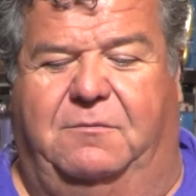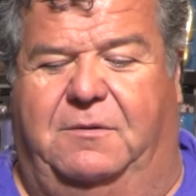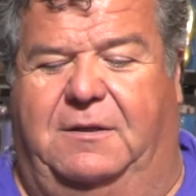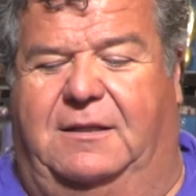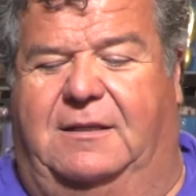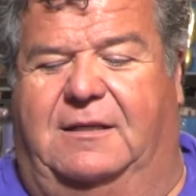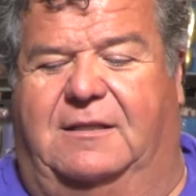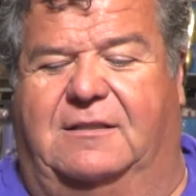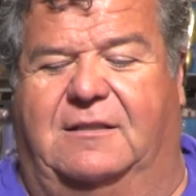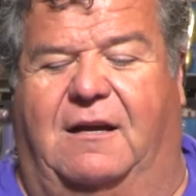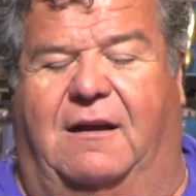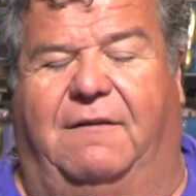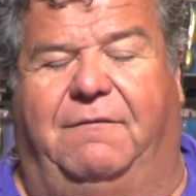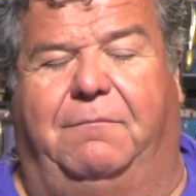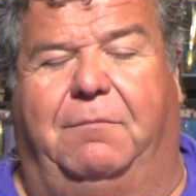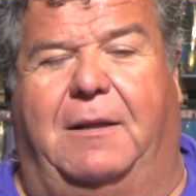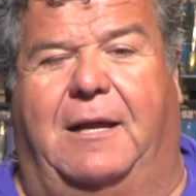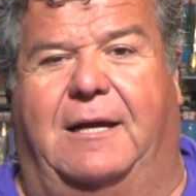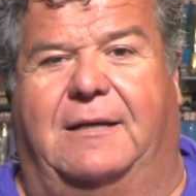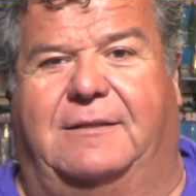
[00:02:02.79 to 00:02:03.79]
with a soft
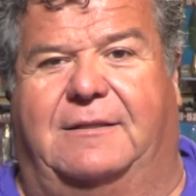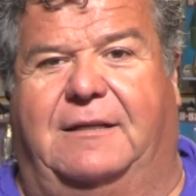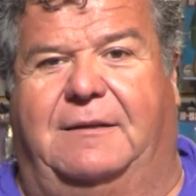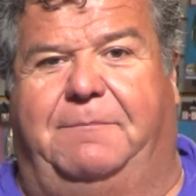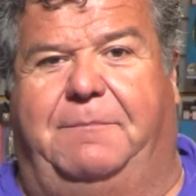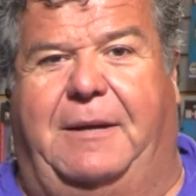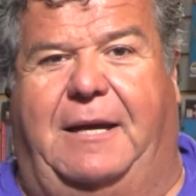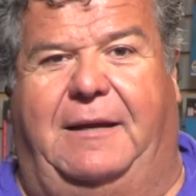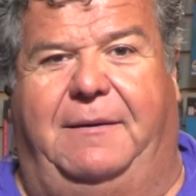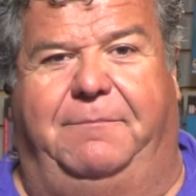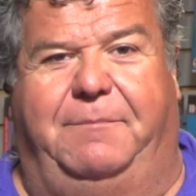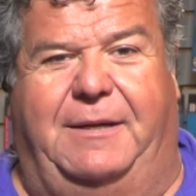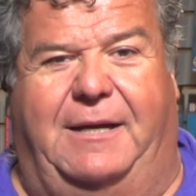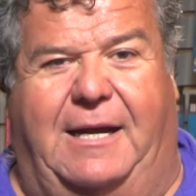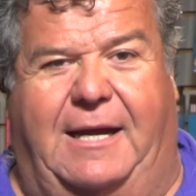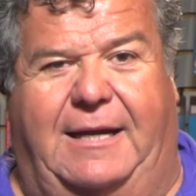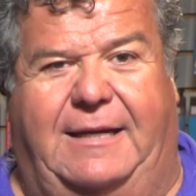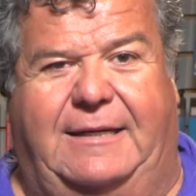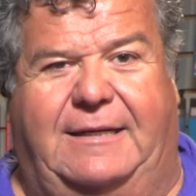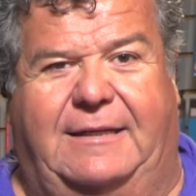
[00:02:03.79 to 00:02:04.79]
plastic bait
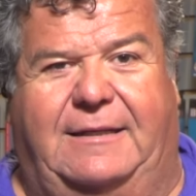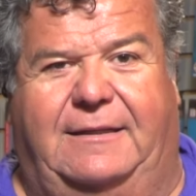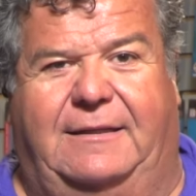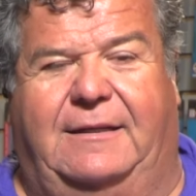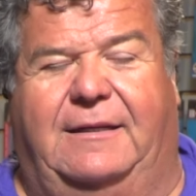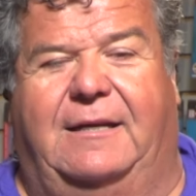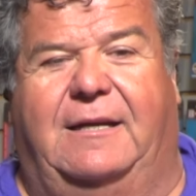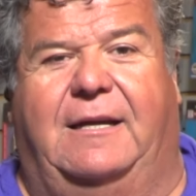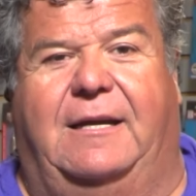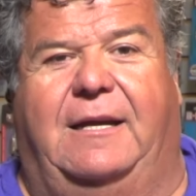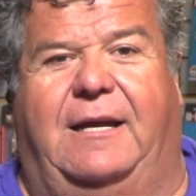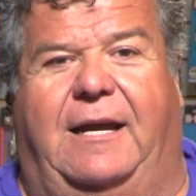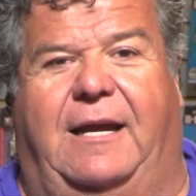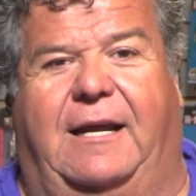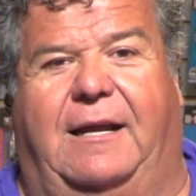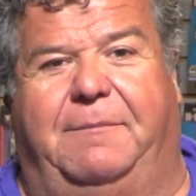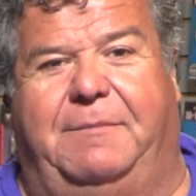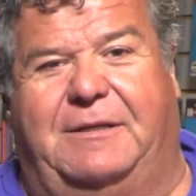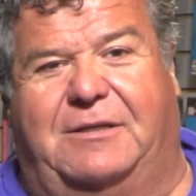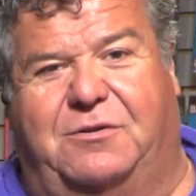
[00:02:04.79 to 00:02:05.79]
behind it,
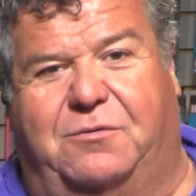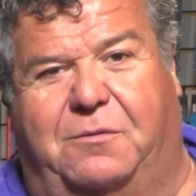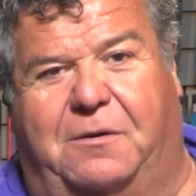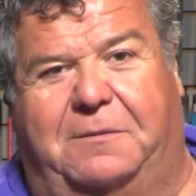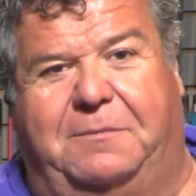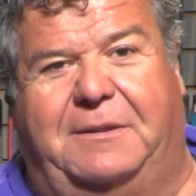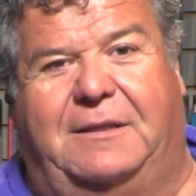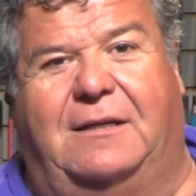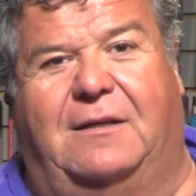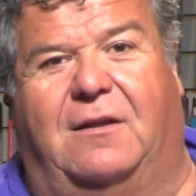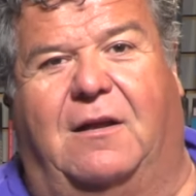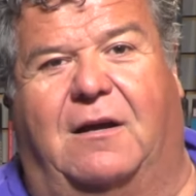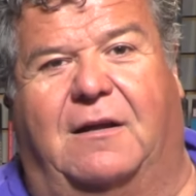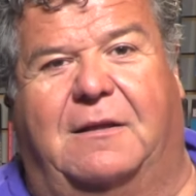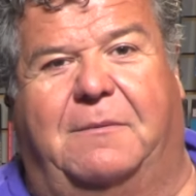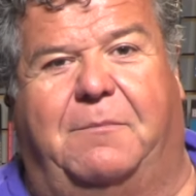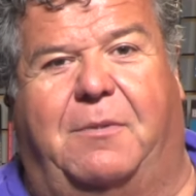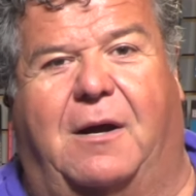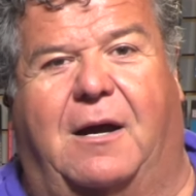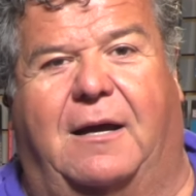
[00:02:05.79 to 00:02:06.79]
and I'll be swimming it along
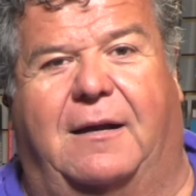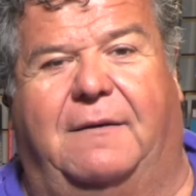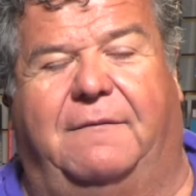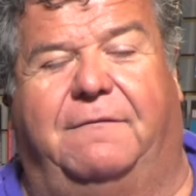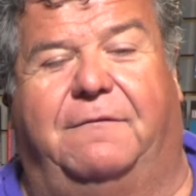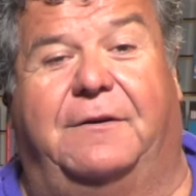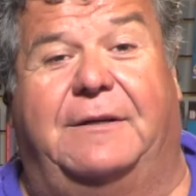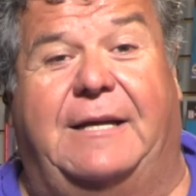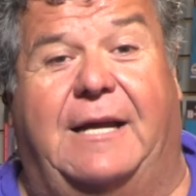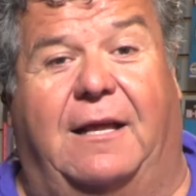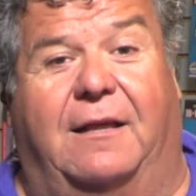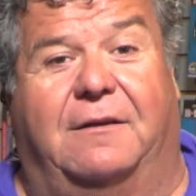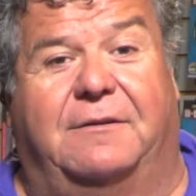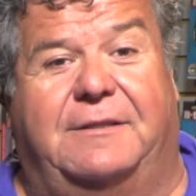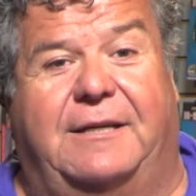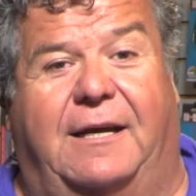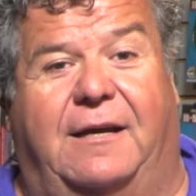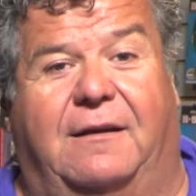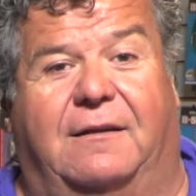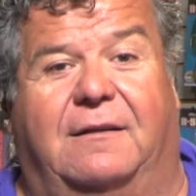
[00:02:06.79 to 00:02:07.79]
the bottom for
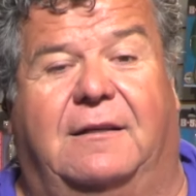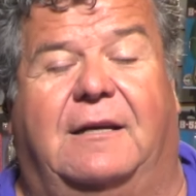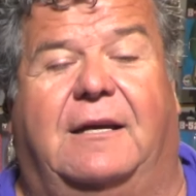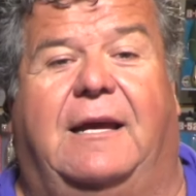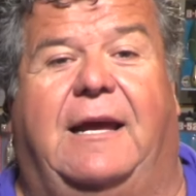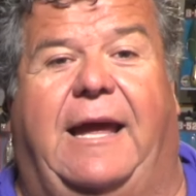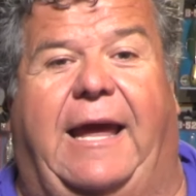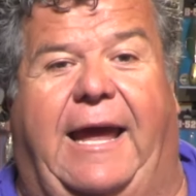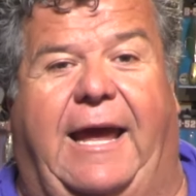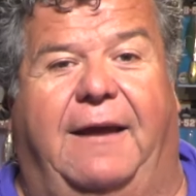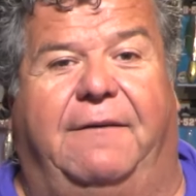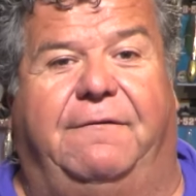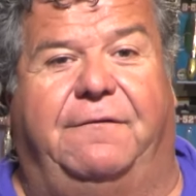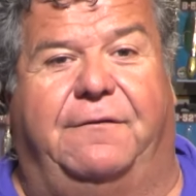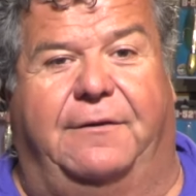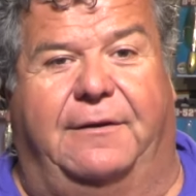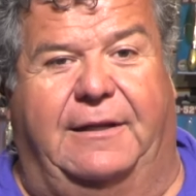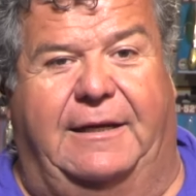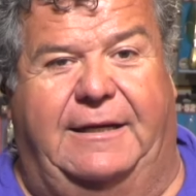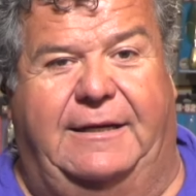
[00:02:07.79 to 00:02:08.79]
yellowtail and
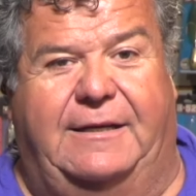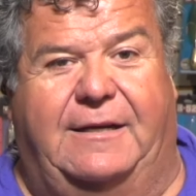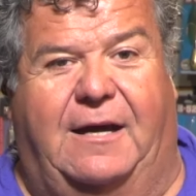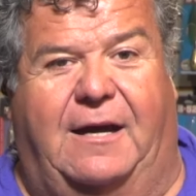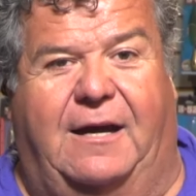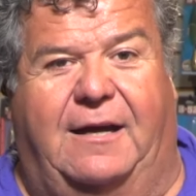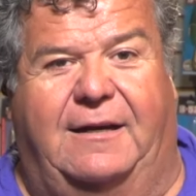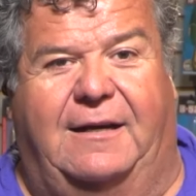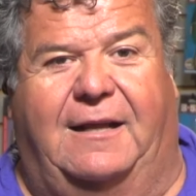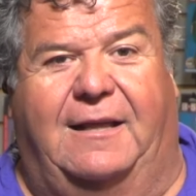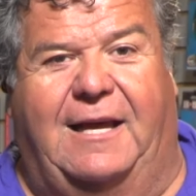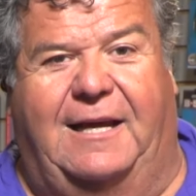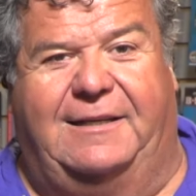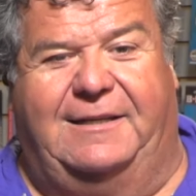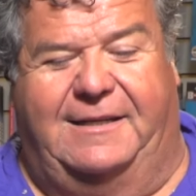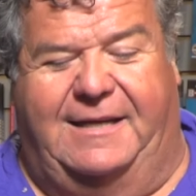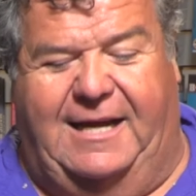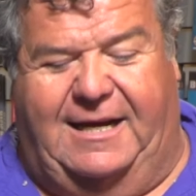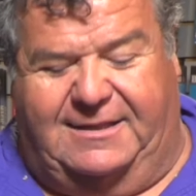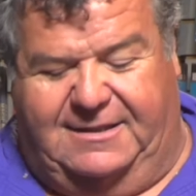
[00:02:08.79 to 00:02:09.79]
for lingcod. I like
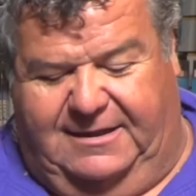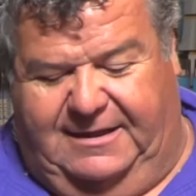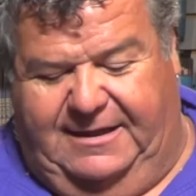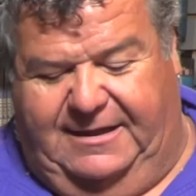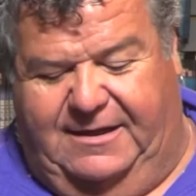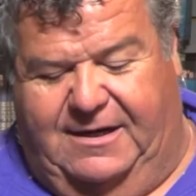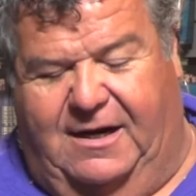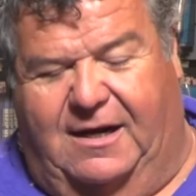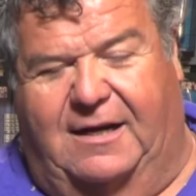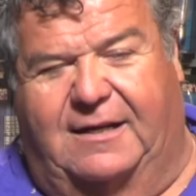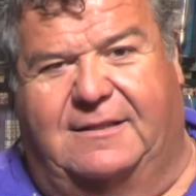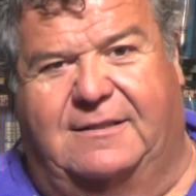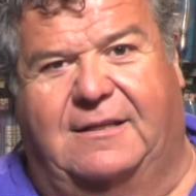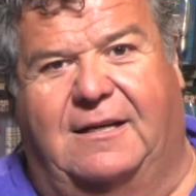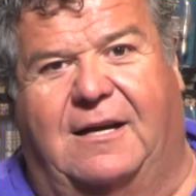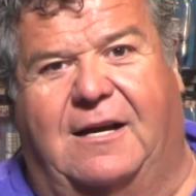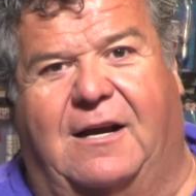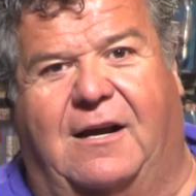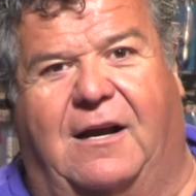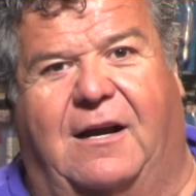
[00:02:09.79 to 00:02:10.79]
to catch lingcods
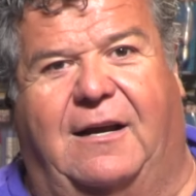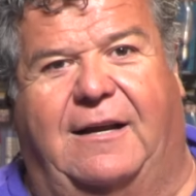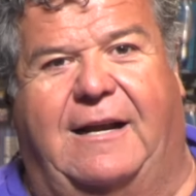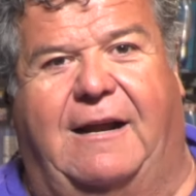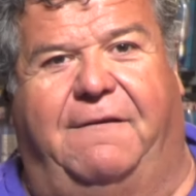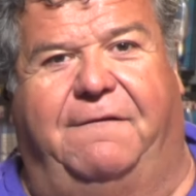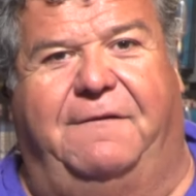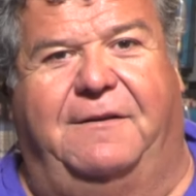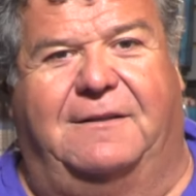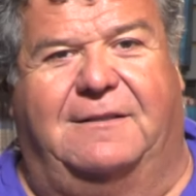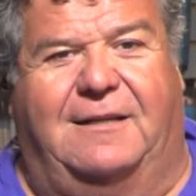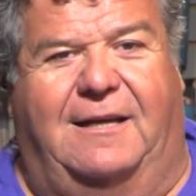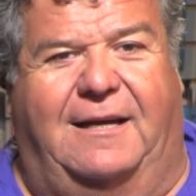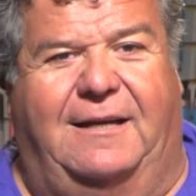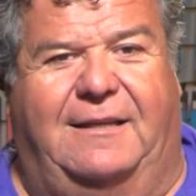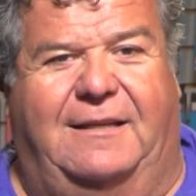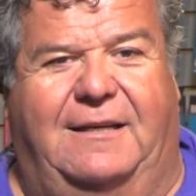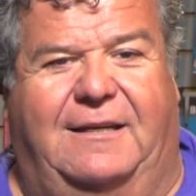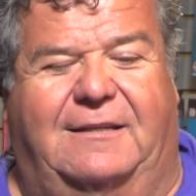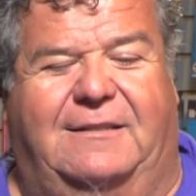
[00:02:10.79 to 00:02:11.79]
on outfits
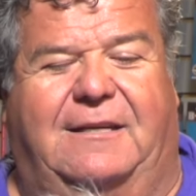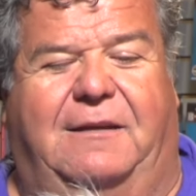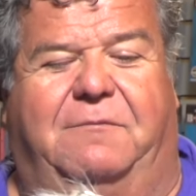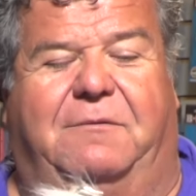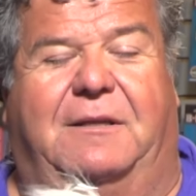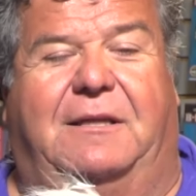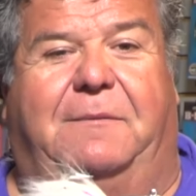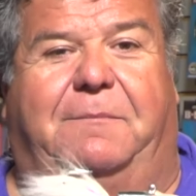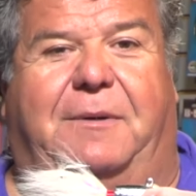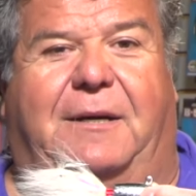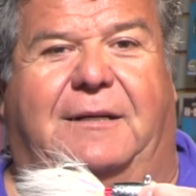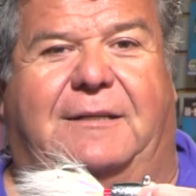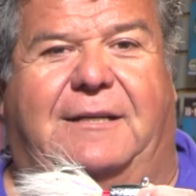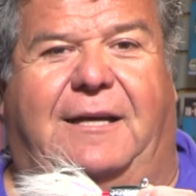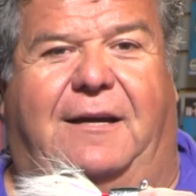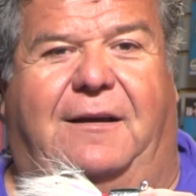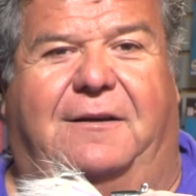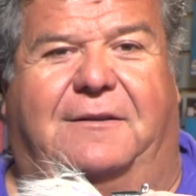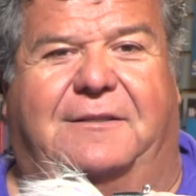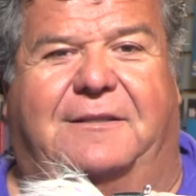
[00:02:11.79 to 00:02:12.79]
like this, and with the
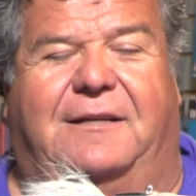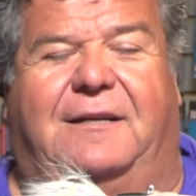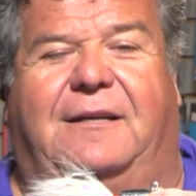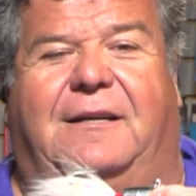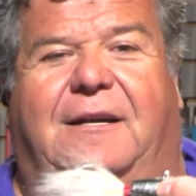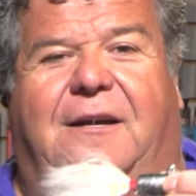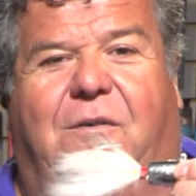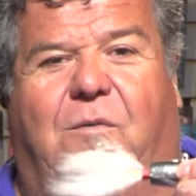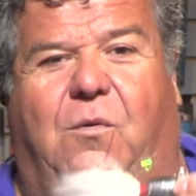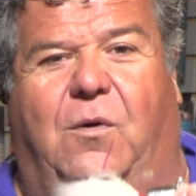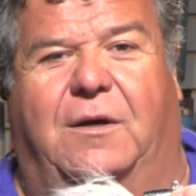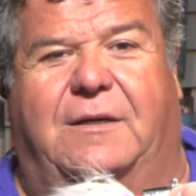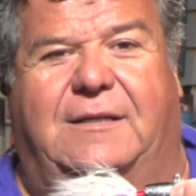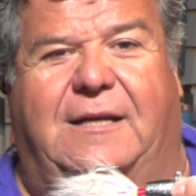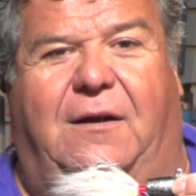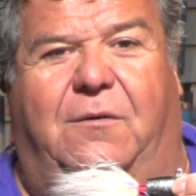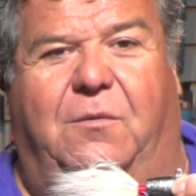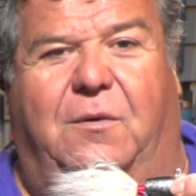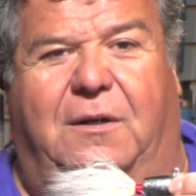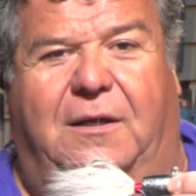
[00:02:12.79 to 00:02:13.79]
bucktails, works
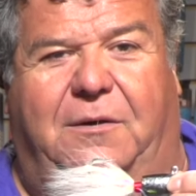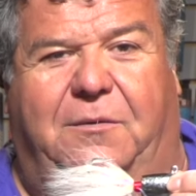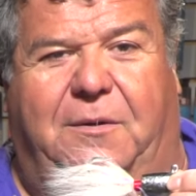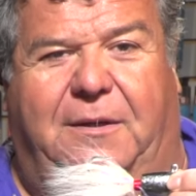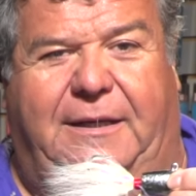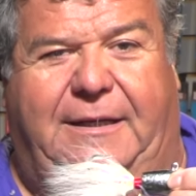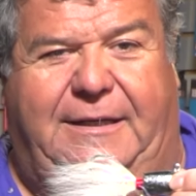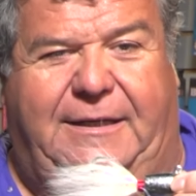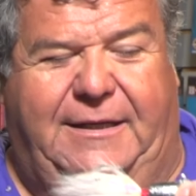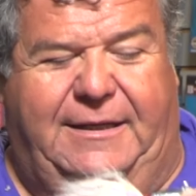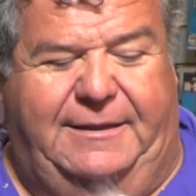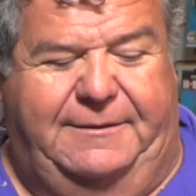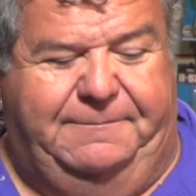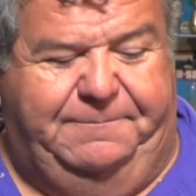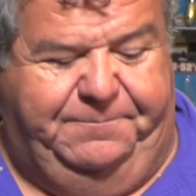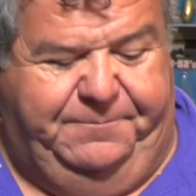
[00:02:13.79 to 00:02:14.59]
out really, really good.